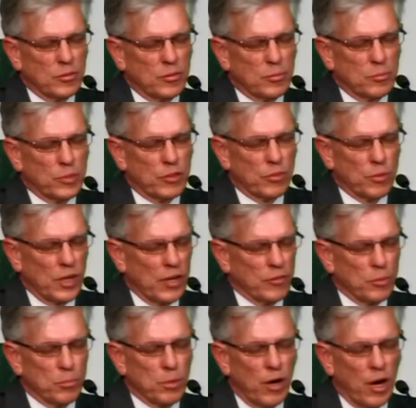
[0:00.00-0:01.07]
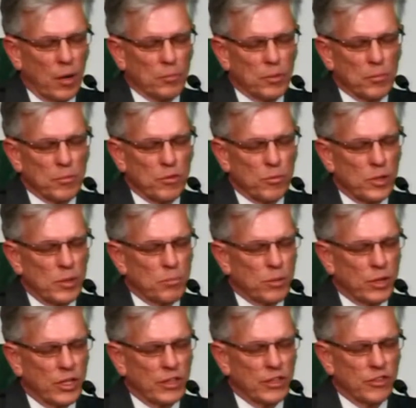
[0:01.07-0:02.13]
Because whatever problems we
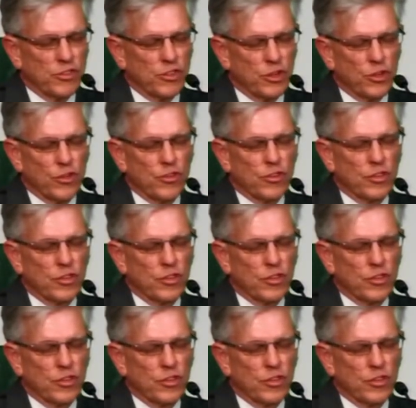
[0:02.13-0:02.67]
bring to church